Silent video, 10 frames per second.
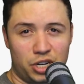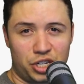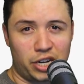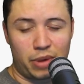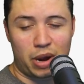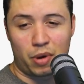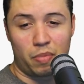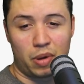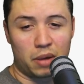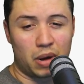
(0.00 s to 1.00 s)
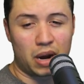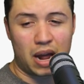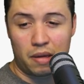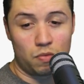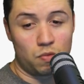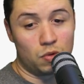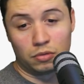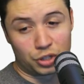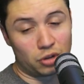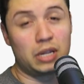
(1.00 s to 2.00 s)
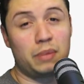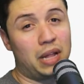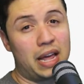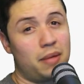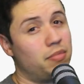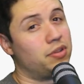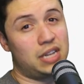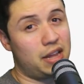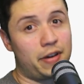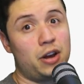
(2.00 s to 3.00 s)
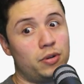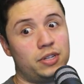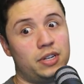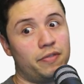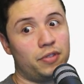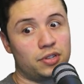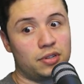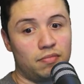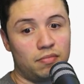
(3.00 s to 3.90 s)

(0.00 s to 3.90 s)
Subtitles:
to change Manbear Pig, but I will certainly play him and see if I notice a difference.